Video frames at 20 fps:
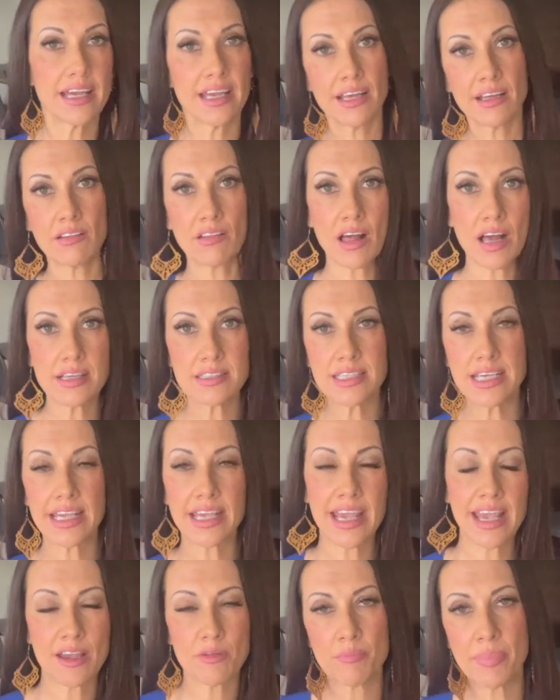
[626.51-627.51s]
and glossy
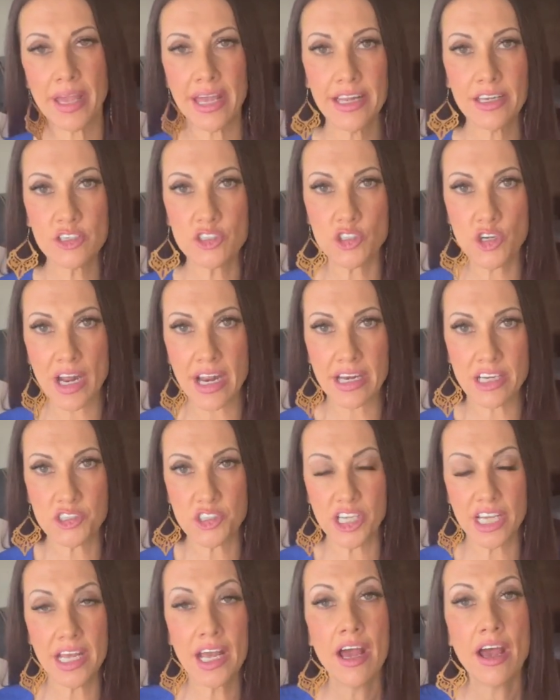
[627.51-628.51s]
campaign
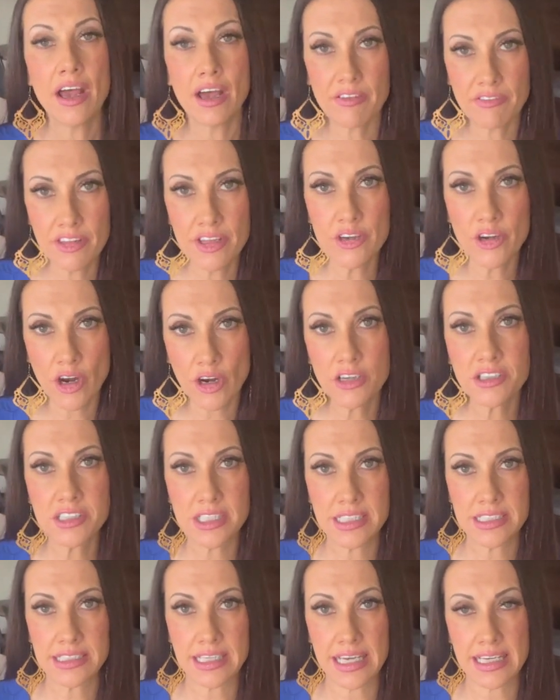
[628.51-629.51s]
strategy of the
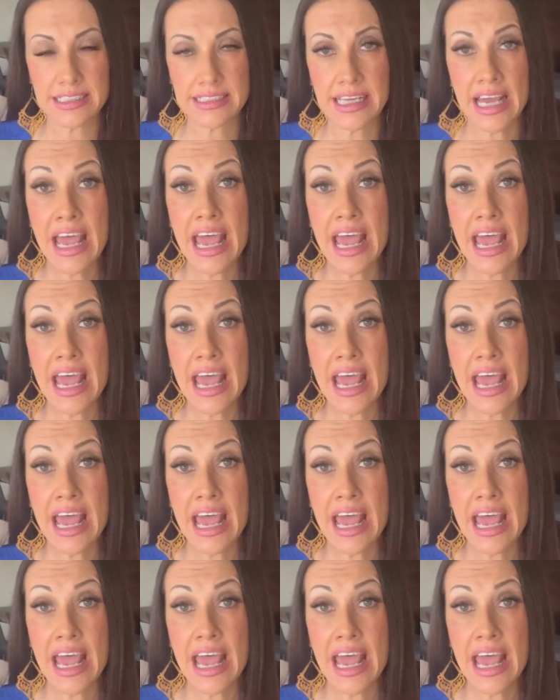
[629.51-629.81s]
narcissist.